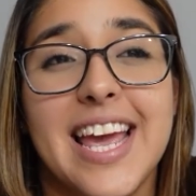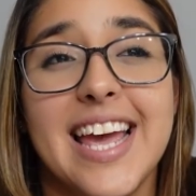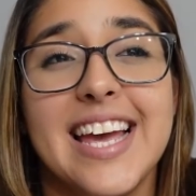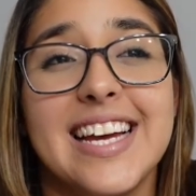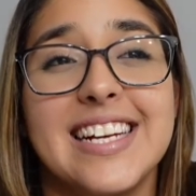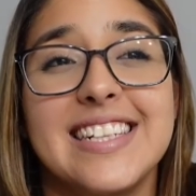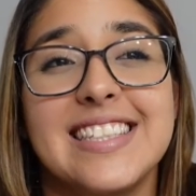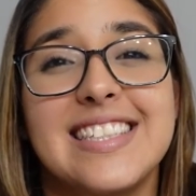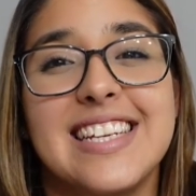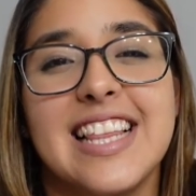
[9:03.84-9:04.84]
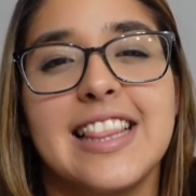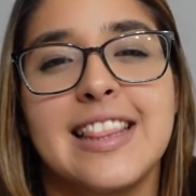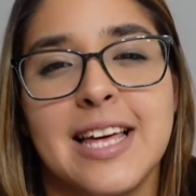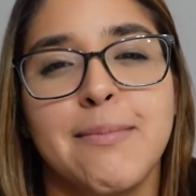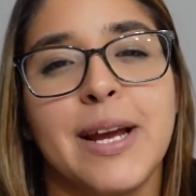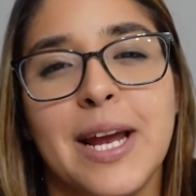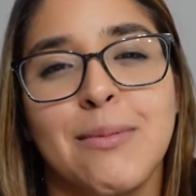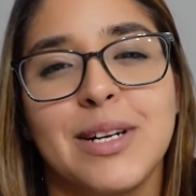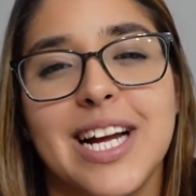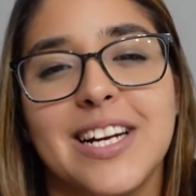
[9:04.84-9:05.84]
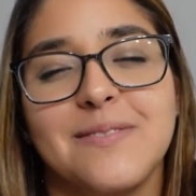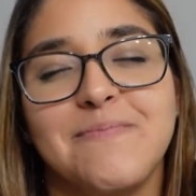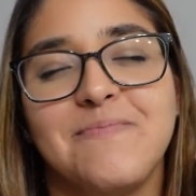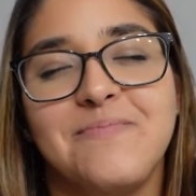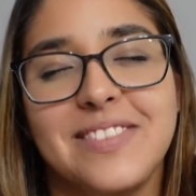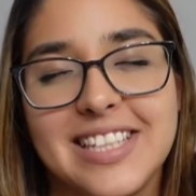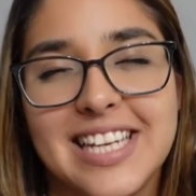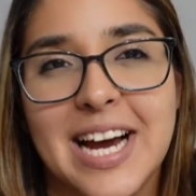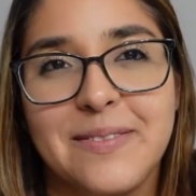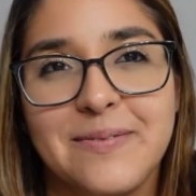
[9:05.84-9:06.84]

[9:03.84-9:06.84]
and then my camera died. Yeah,